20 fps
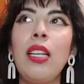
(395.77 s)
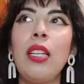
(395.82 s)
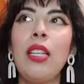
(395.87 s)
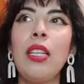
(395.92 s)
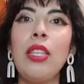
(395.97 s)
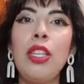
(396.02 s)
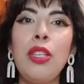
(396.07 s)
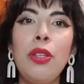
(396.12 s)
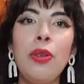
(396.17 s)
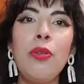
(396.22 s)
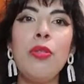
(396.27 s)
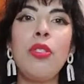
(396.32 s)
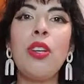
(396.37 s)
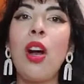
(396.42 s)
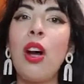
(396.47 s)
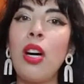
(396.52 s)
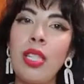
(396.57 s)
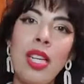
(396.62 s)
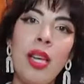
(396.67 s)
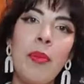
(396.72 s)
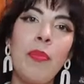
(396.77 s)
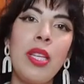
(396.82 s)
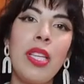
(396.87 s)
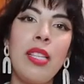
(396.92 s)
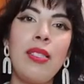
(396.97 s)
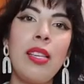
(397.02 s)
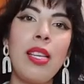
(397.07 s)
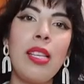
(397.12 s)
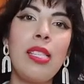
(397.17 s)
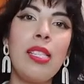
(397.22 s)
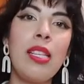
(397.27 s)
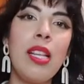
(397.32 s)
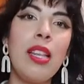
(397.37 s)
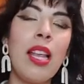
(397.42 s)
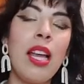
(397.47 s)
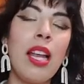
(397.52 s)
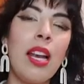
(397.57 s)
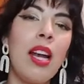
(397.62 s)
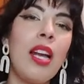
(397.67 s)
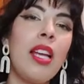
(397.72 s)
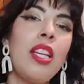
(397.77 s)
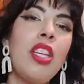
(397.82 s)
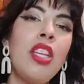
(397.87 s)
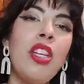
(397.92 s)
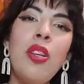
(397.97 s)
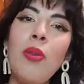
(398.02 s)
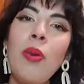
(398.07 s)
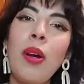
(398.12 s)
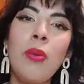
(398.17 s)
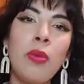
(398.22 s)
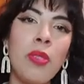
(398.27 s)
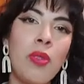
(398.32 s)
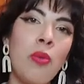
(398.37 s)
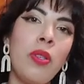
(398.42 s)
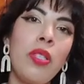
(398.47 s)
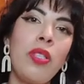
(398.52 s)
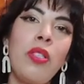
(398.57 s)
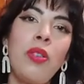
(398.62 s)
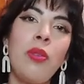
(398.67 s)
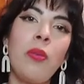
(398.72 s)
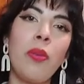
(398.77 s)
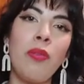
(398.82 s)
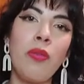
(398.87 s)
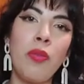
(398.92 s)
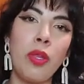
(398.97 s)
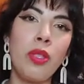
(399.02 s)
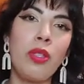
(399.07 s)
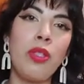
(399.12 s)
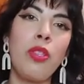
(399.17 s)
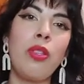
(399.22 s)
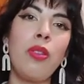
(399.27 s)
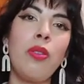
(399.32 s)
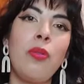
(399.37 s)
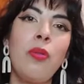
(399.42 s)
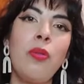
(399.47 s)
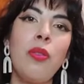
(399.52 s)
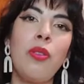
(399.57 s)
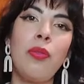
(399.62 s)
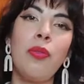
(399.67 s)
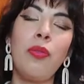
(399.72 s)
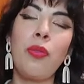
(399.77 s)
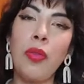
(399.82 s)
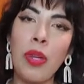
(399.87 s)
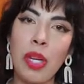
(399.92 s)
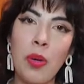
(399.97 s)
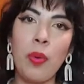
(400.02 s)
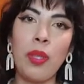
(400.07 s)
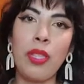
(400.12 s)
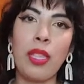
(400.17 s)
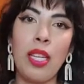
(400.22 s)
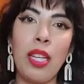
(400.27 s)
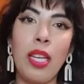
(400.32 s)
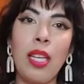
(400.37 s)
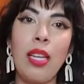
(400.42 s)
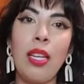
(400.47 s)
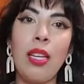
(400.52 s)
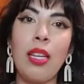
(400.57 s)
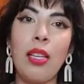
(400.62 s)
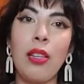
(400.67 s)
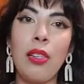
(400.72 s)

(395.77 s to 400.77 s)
used content pieces that I knew I was going to refer to frequently